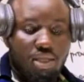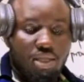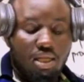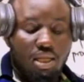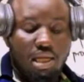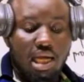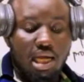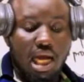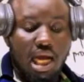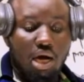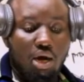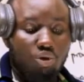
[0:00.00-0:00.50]

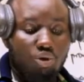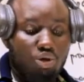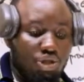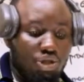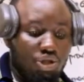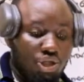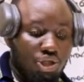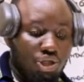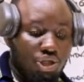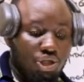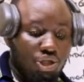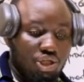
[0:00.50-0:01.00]
How would you treat
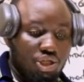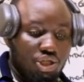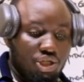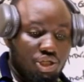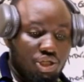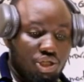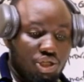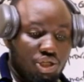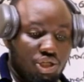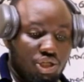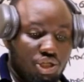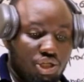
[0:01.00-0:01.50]
those costs?
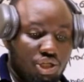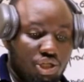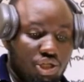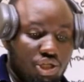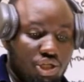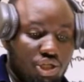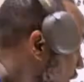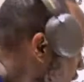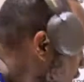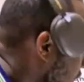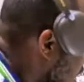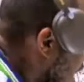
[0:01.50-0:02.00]

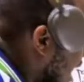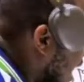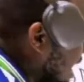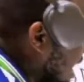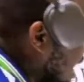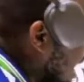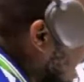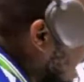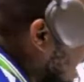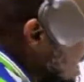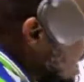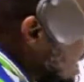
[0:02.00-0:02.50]
At the
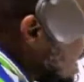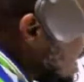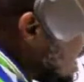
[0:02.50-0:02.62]
back of our